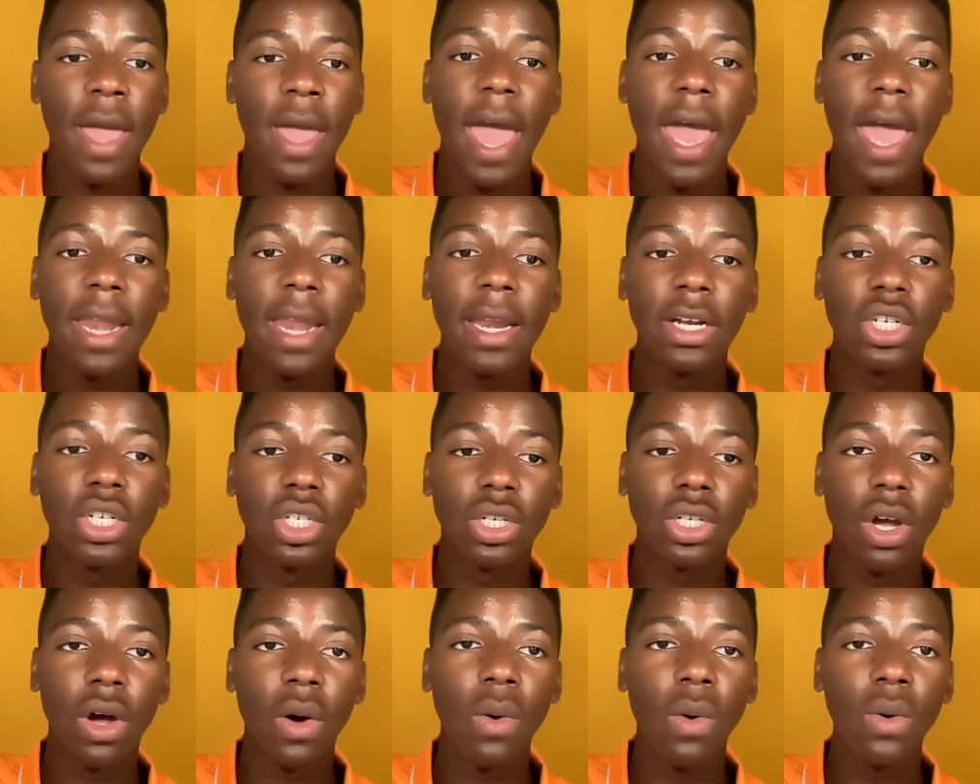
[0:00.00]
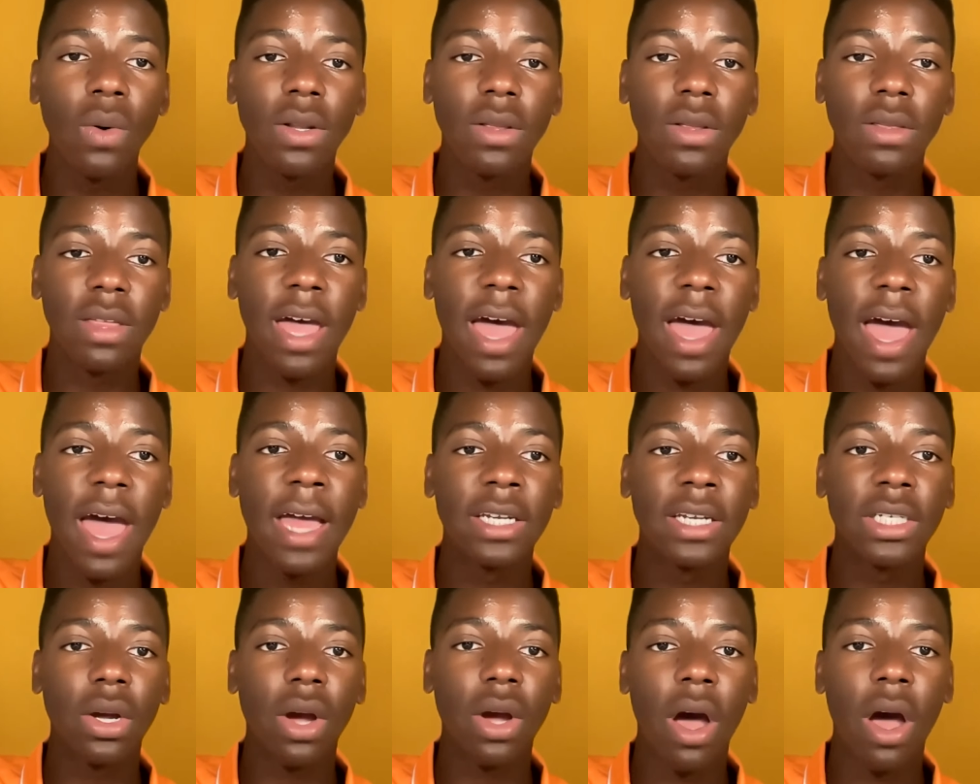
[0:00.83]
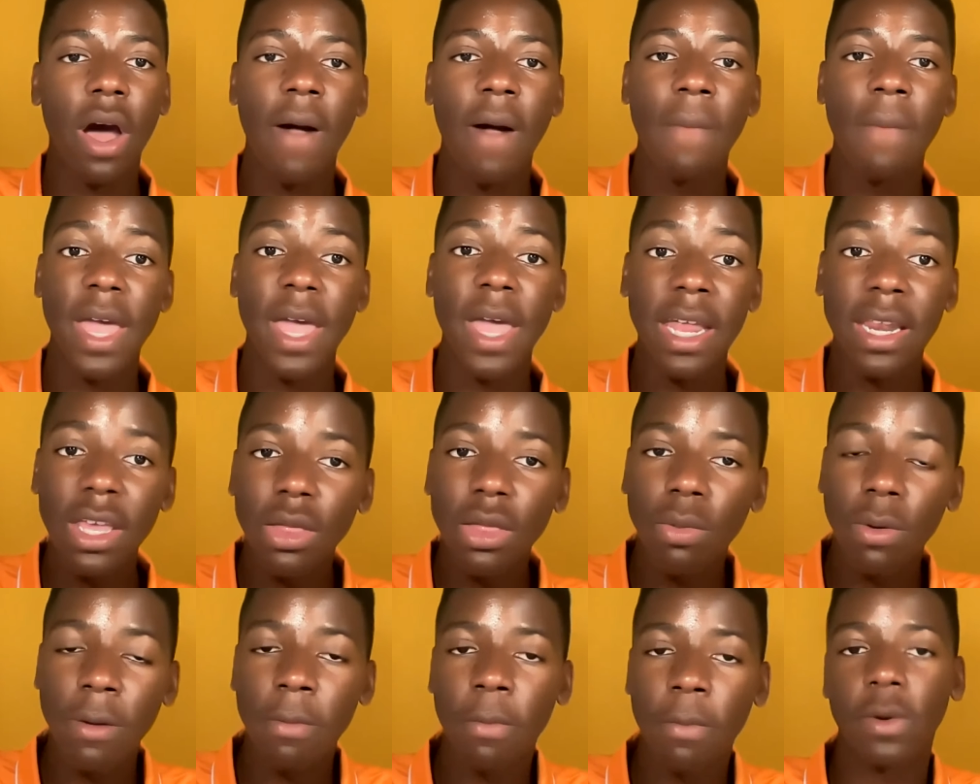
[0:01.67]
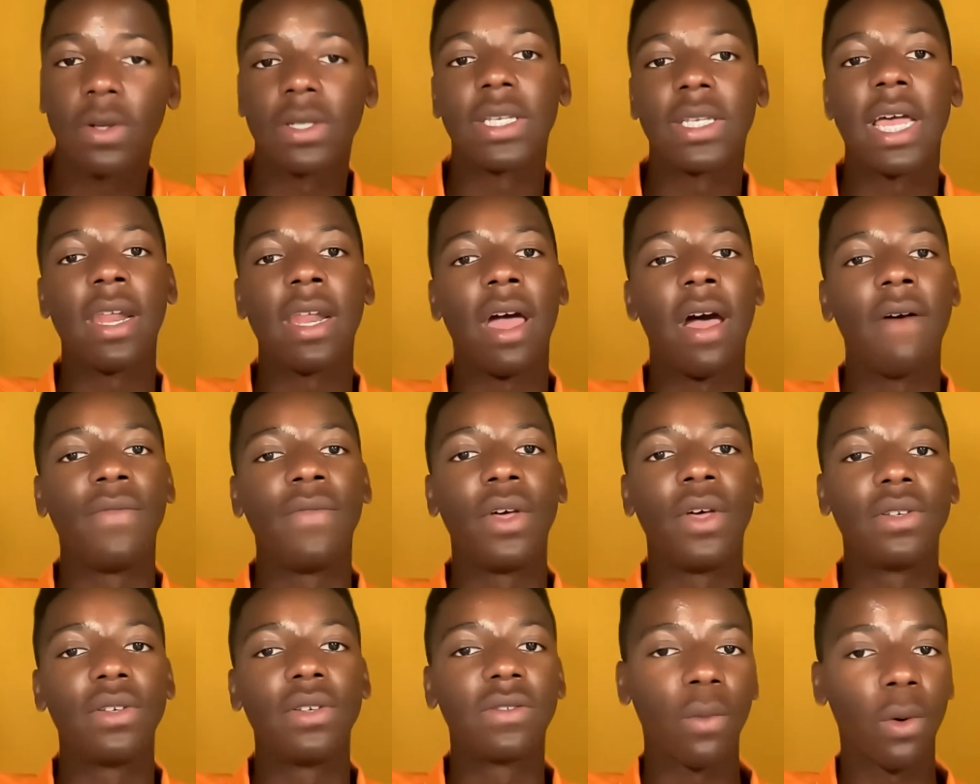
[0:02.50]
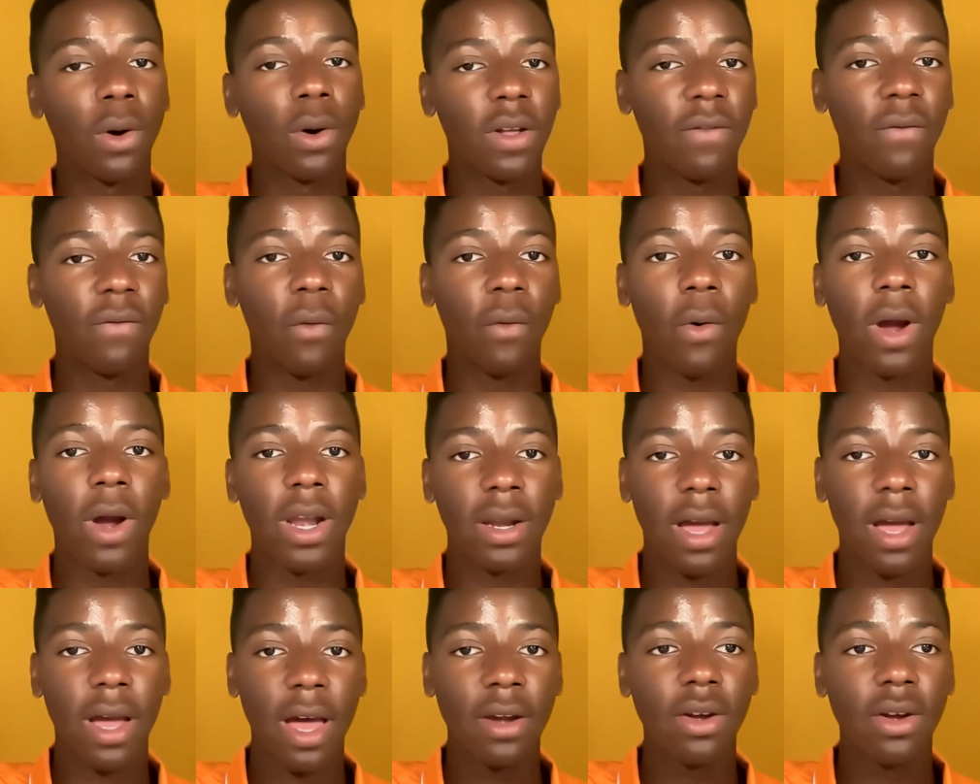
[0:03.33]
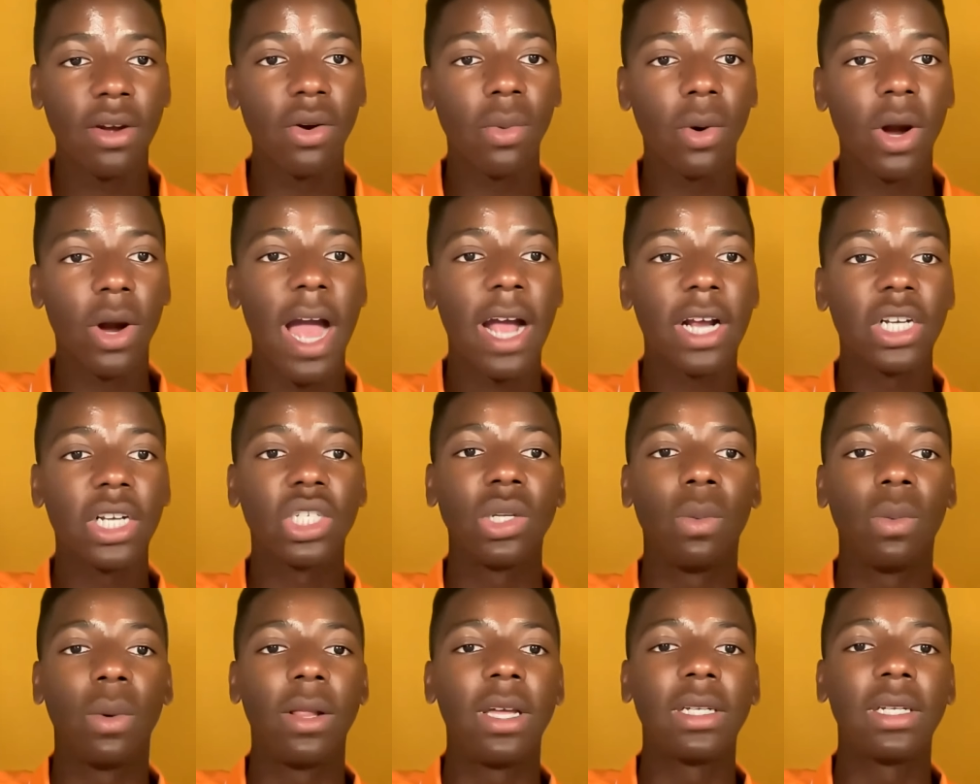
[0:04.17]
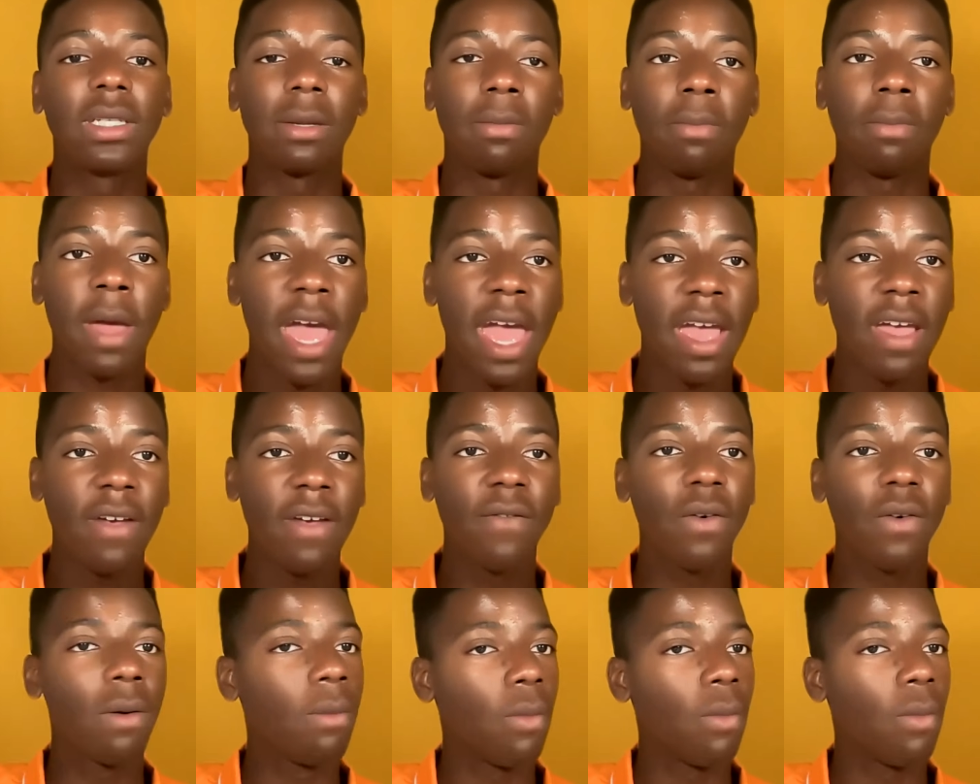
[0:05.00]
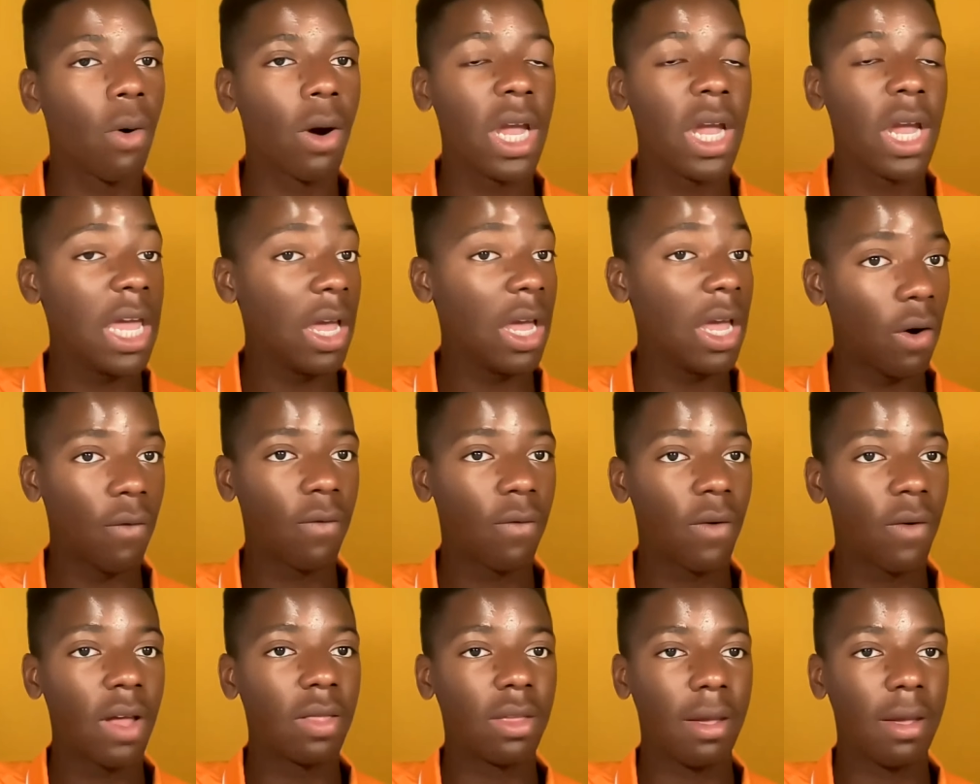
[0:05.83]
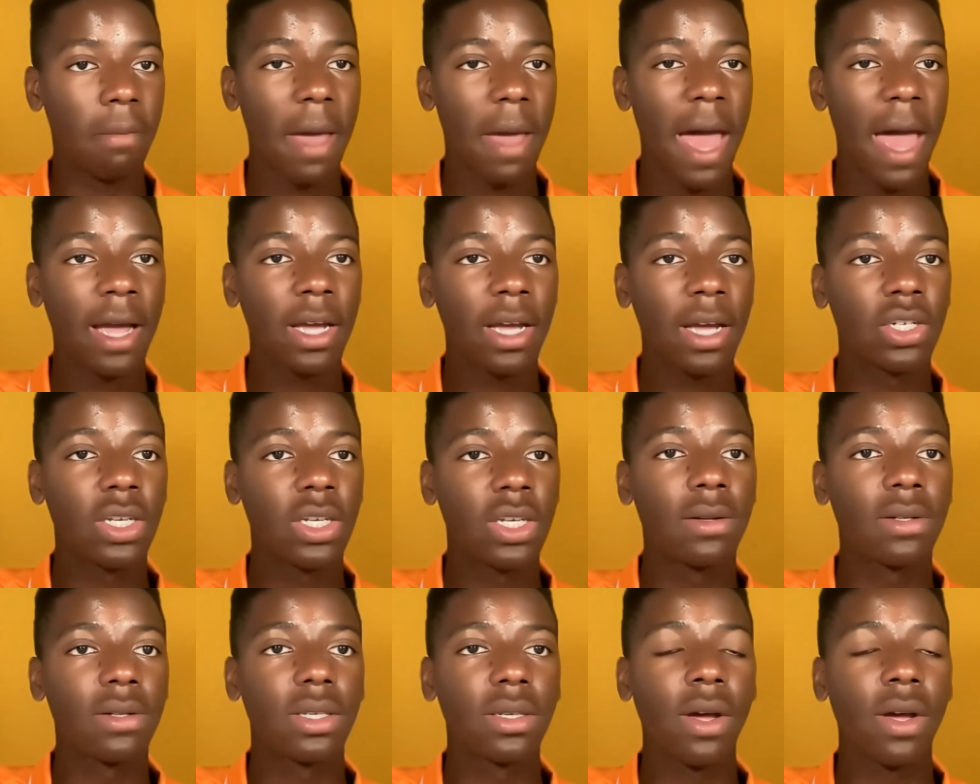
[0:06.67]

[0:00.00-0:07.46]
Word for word: And it showed that um, 83% of those 44 and under were actually willing to pay for more eco friendly packaging.